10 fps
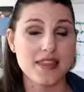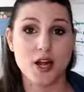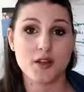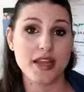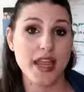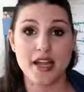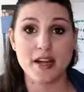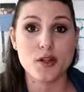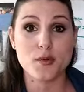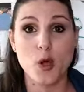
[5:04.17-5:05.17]
like in
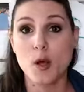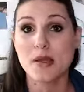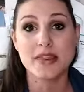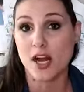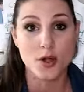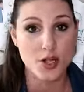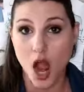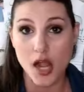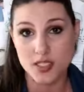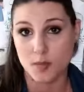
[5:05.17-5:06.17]
another room, but they're
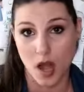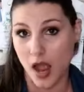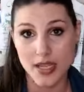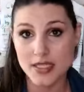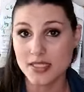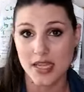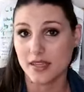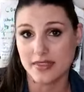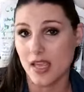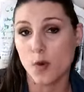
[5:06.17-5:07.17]
not surprised. Like
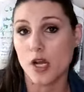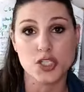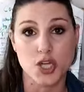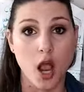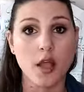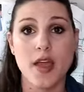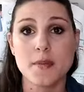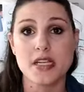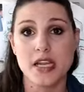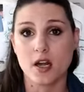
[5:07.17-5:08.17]
it wouldn't shock them to
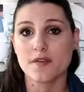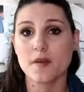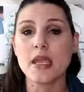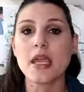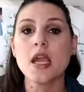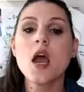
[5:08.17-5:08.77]
hear it from me.